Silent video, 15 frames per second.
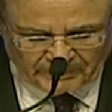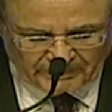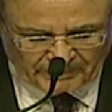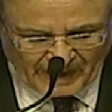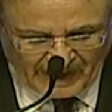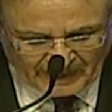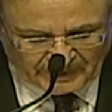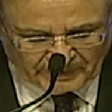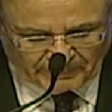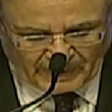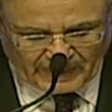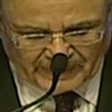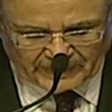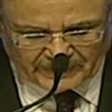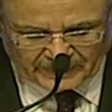backed by
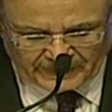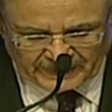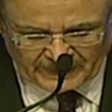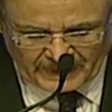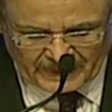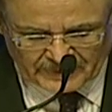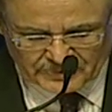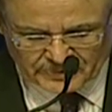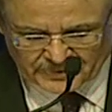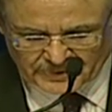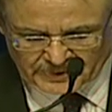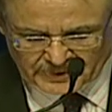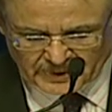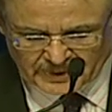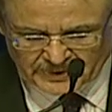cutting-edge
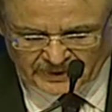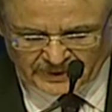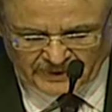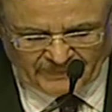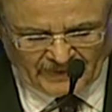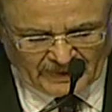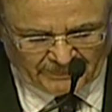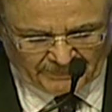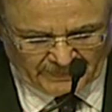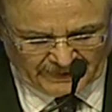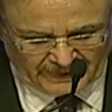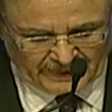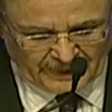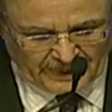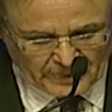research and development and
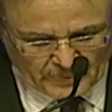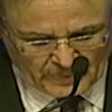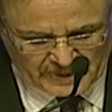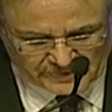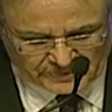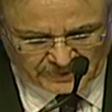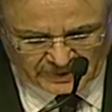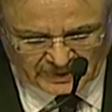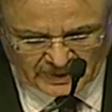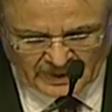innovation